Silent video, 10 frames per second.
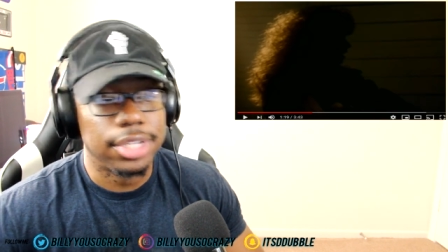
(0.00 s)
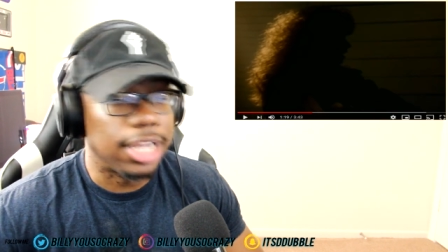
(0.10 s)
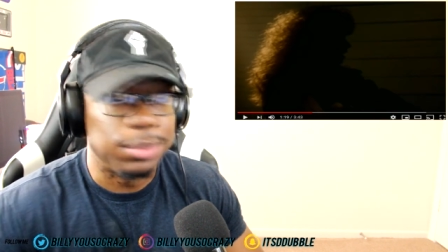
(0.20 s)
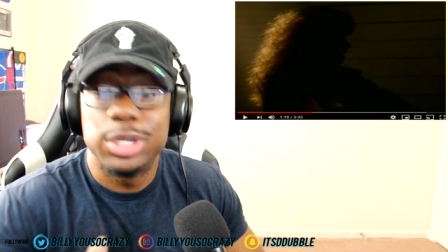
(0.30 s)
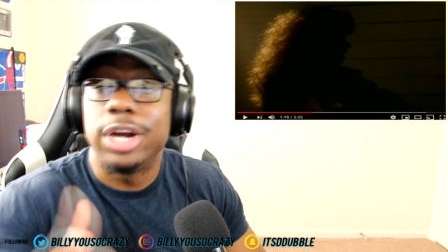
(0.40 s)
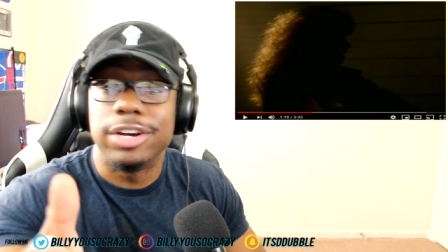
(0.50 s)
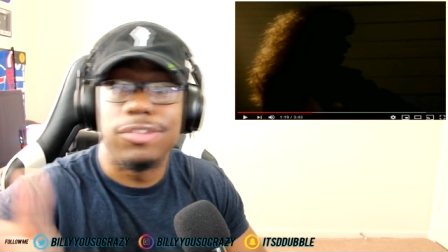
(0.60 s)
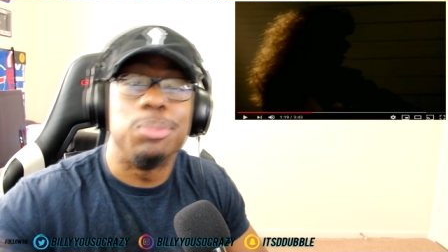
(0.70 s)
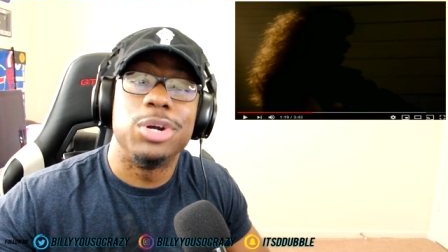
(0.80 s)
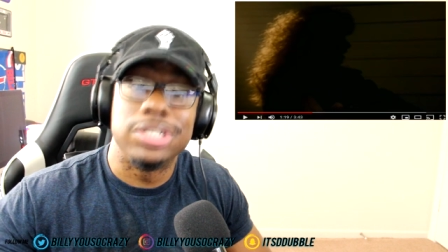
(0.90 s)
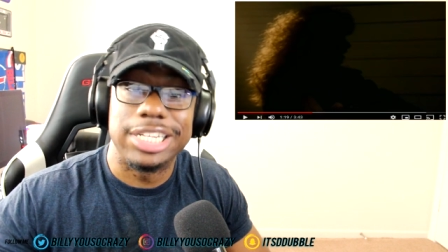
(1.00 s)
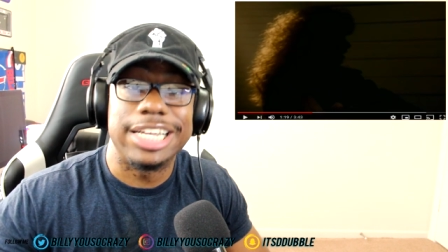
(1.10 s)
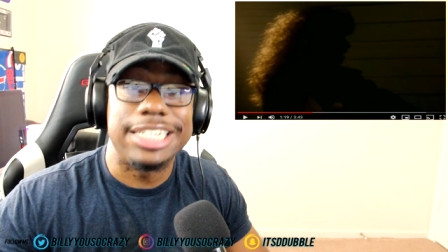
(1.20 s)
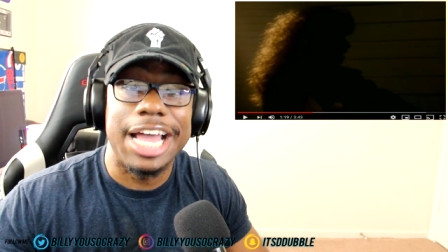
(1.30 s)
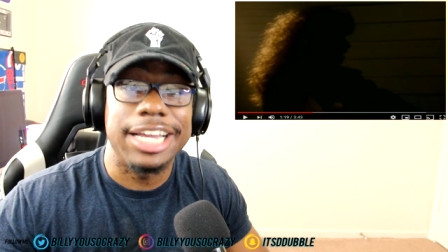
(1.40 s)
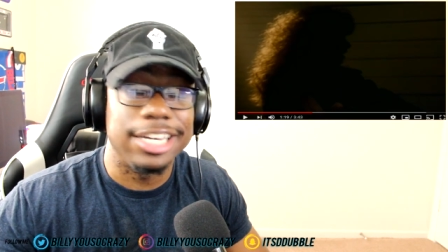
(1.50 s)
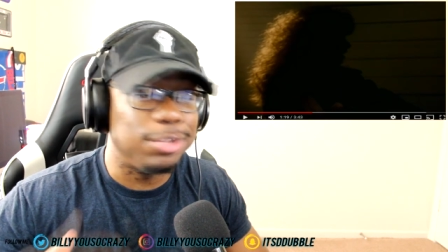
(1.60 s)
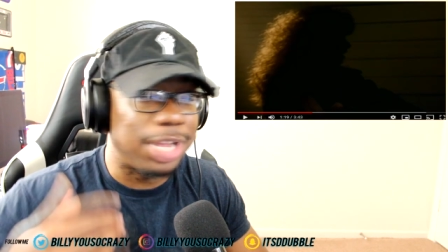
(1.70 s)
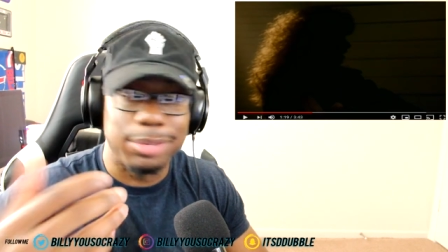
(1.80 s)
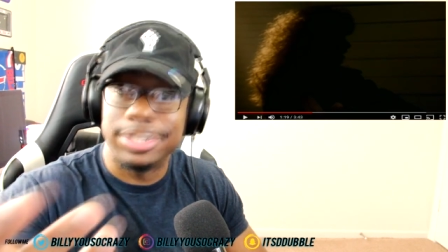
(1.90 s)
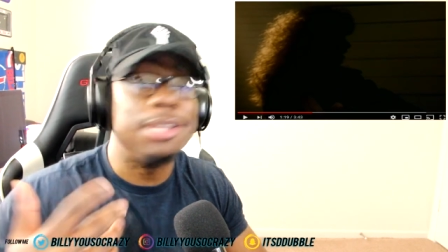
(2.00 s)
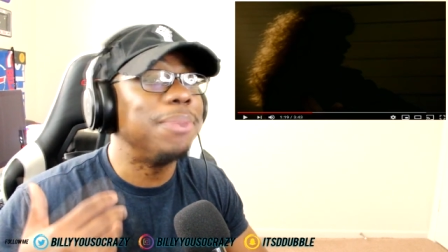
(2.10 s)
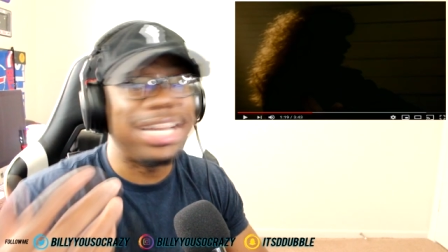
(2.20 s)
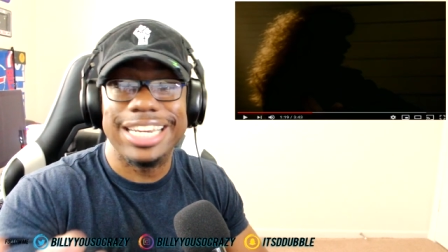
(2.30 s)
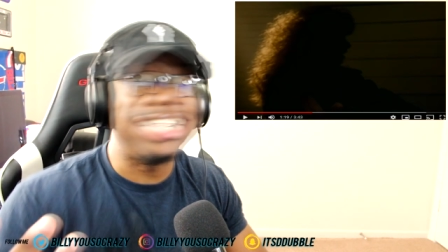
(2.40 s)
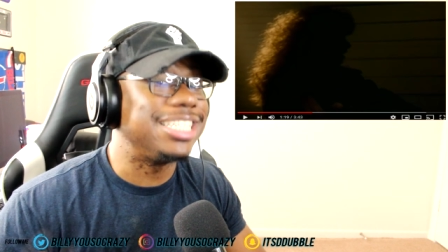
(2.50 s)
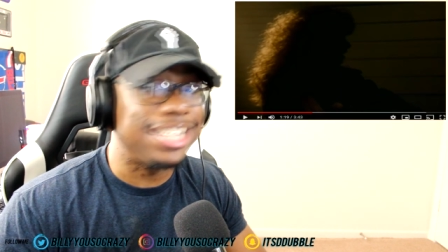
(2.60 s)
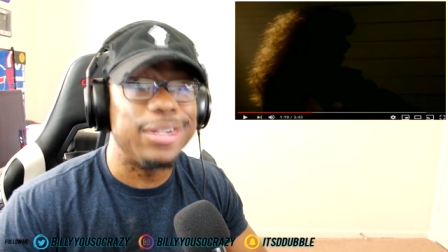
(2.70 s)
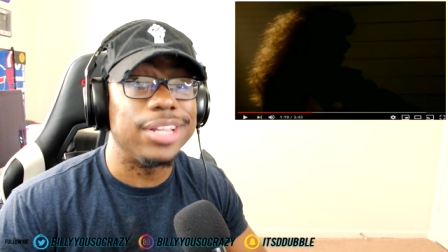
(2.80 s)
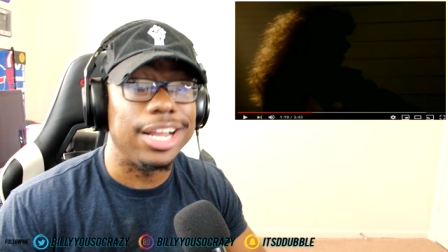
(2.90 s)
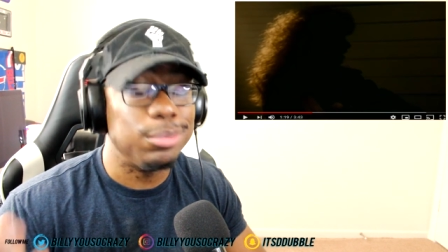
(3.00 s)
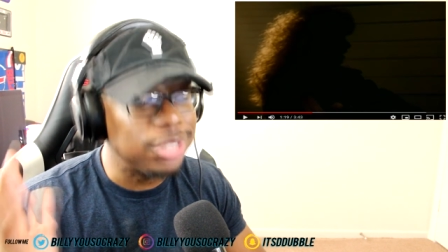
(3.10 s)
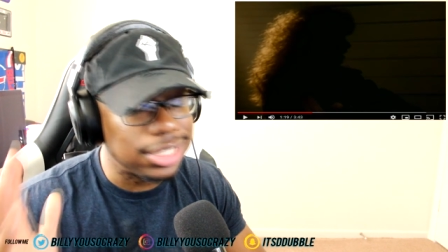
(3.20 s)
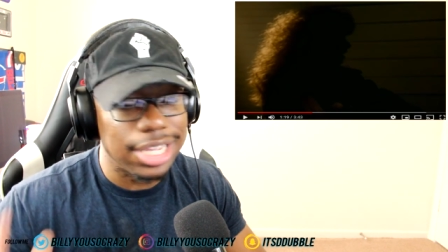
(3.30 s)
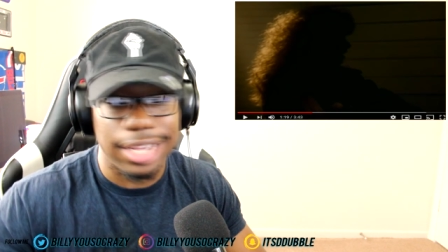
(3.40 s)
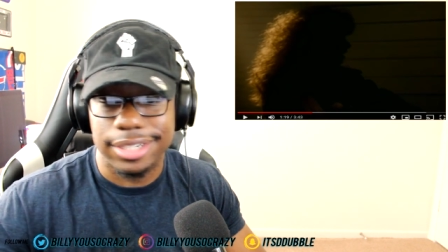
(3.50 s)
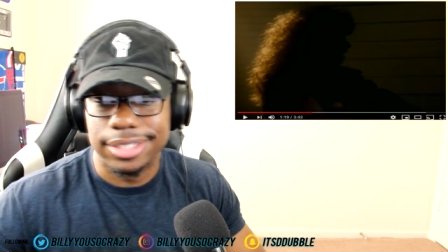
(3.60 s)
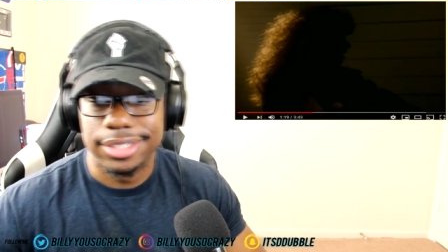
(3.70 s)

I'm sorry if I'm personally attacking anybody, but somebody needed to hear that. I'm just saying.